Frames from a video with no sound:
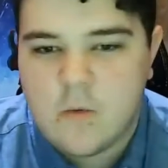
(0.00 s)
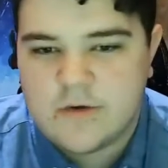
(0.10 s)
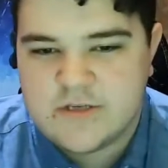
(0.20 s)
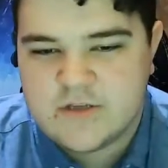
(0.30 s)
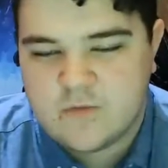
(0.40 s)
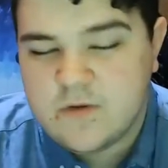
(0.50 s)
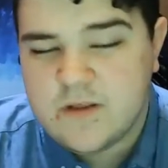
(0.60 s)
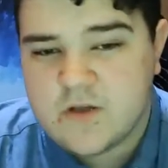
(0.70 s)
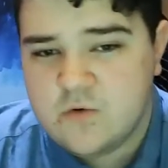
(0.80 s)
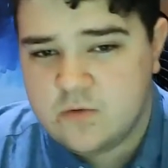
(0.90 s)
is a
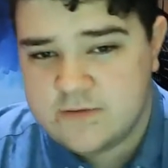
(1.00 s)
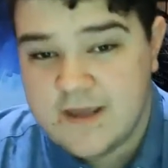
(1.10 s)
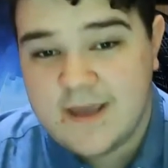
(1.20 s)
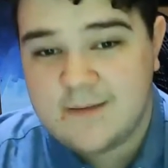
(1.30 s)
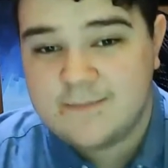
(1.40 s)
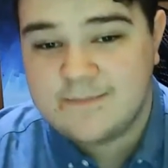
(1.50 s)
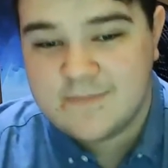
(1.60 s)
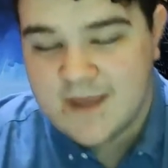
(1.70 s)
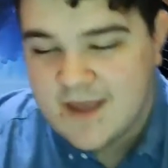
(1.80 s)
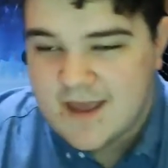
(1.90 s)
really cool name.
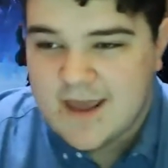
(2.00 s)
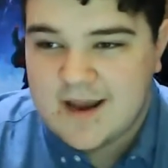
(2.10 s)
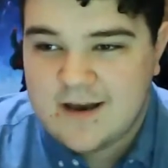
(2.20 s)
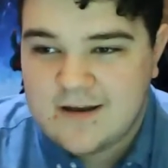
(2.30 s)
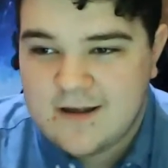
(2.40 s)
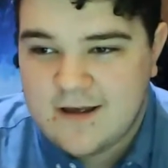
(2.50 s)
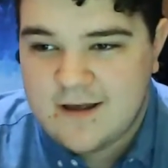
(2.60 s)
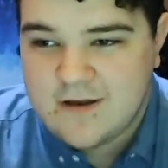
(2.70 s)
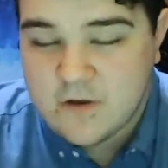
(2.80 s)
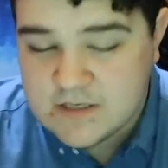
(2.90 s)
And
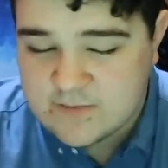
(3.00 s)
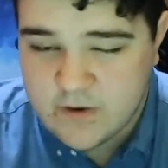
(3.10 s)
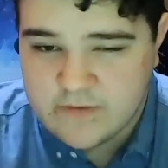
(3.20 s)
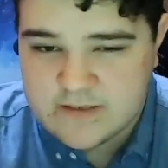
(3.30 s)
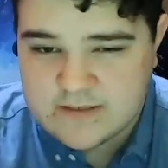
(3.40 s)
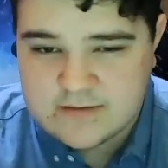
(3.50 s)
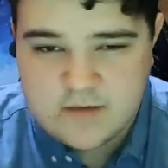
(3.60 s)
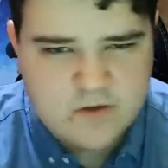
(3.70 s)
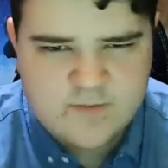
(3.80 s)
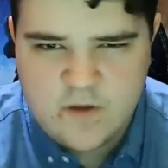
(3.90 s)
no spoilers.
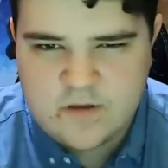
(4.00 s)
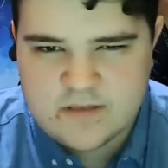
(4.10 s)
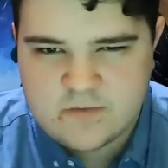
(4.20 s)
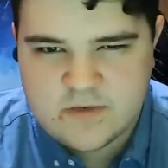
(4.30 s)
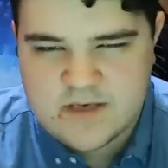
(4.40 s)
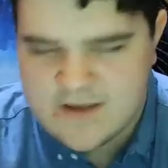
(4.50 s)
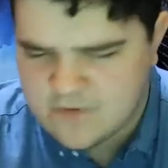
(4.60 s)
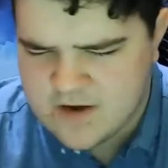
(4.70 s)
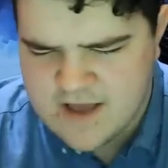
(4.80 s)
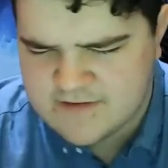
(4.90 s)
We
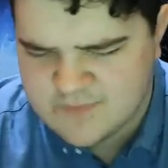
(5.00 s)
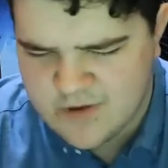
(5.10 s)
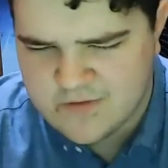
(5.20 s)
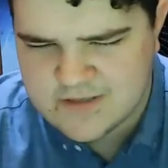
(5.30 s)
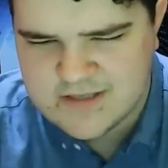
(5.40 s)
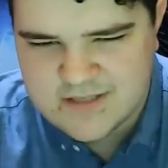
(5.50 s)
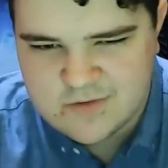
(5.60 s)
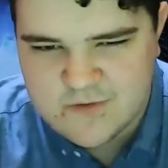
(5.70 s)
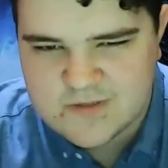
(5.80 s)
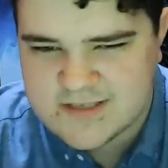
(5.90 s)
never have spoilers in these
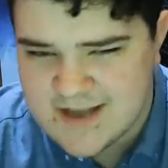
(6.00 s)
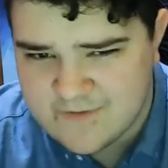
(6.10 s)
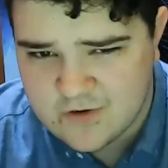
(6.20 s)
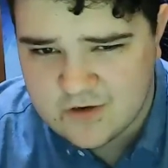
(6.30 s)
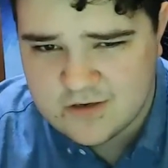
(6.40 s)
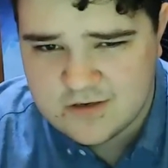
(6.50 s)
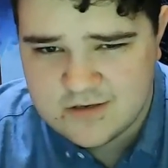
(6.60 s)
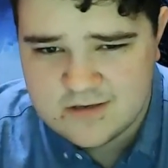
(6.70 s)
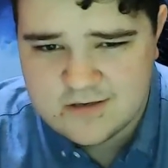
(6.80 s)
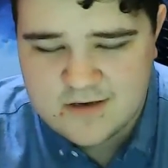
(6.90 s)
reviews, never.
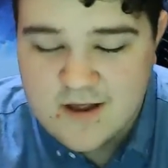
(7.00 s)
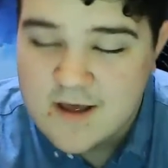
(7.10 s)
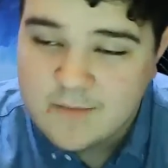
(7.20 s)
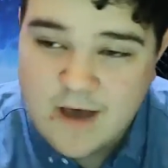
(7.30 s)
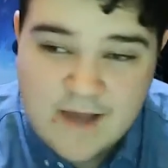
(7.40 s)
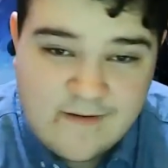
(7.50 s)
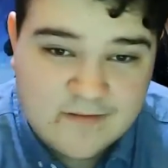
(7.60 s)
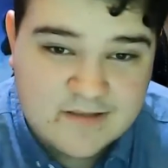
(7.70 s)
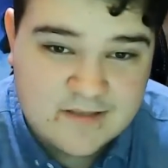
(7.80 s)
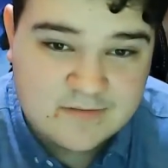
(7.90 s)
But I've
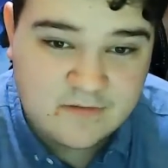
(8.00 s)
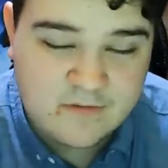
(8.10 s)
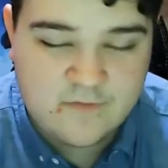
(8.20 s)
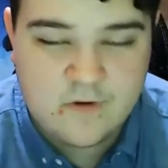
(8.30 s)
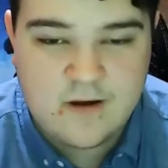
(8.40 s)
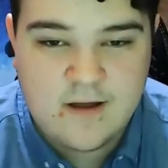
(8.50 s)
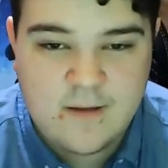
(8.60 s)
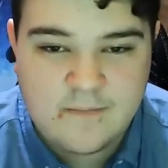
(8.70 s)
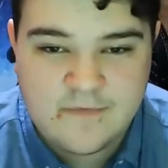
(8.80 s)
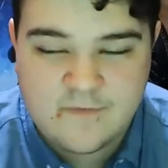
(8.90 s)
never seen this movie before,
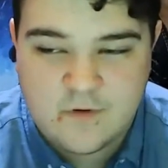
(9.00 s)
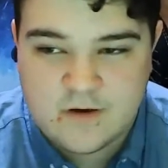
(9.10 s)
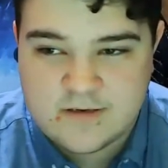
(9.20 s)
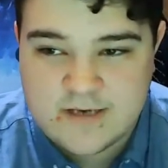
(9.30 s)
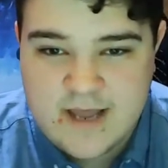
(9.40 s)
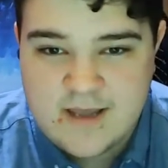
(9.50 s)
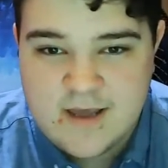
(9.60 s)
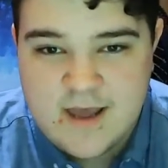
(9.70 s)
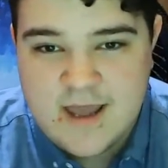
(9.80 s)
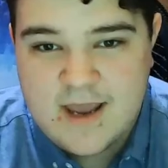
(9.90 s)
before today,
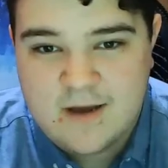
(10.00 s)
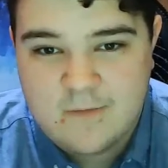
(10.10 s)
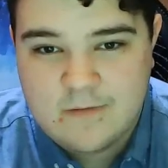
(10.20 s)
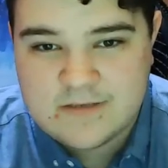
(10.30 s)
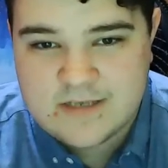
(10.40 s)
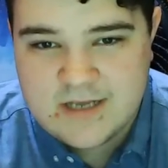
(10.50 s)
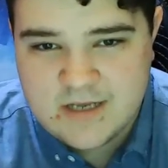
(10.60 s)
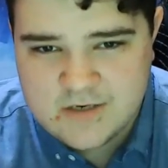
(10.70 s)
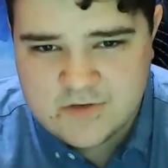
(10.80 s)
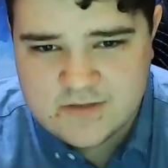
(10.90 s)
and what was
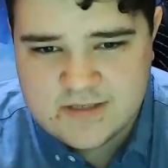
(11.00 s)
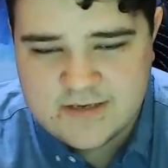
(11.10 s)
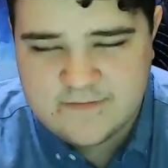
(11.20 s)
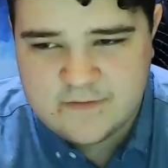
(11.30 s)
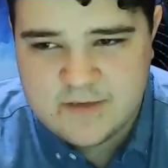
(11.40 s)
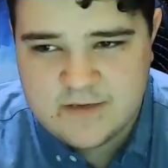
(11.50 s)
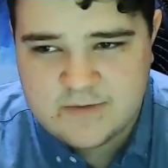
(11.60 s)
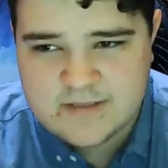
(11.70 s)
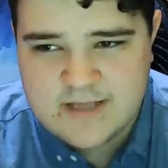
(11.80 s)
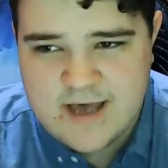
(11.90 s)
interesting for me
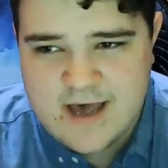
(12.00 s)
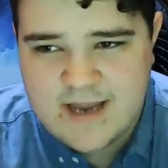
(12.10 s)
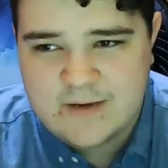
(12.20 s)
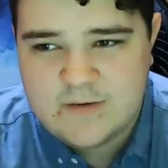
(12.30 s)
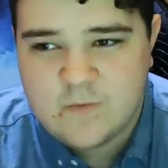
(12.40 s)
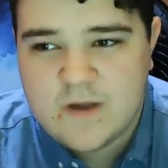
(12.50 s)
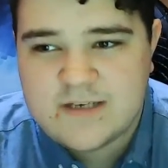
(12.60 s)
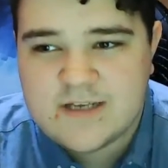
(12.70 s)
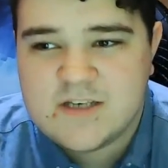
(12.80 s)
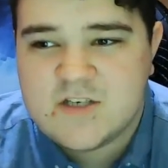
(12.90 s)
was that I
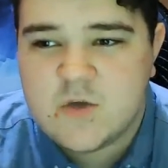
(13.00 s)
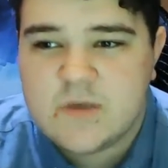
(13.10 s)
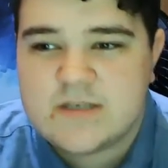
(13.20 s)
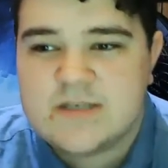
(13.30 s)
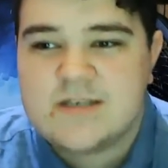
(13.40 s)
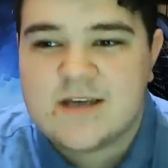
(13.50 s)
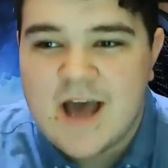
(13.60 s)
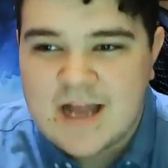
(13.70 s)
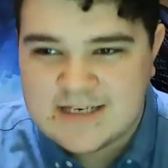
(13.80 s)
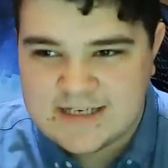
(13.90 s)
went into it
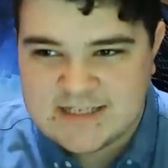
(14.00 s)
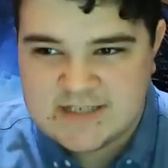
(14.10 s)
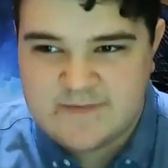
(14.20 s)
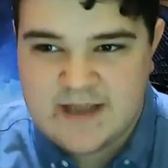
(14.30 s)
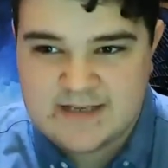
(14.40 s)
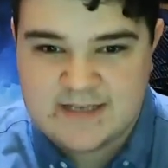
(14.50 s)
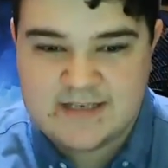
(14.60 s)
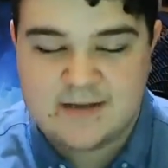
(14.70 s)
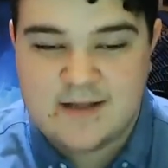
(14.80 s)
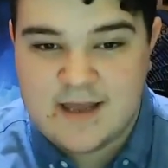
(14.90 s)
not expecting
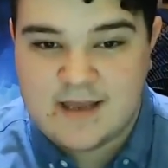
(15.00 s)
to like